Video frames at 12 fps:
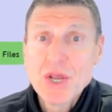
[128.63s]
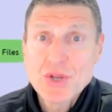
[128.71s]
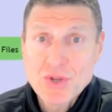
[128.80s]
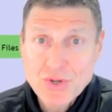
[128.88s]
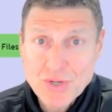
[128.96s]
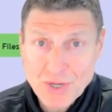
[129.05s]

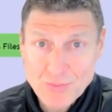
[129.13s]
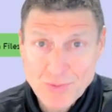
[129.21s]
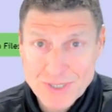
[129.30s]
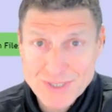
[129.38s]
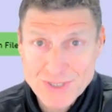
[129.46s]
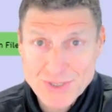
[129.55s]
You know
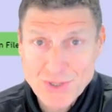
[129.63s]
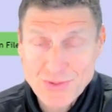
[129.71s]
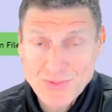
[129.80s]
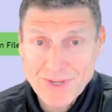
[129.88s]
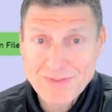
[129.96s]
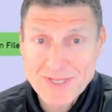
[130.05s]
what to
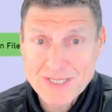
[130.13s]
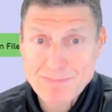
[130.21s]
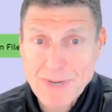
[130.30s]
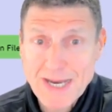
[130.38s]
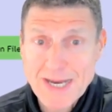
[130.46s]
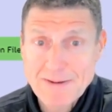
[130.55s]
do in this
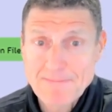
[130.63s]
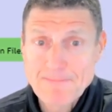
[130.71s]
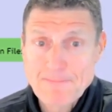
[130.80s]
part.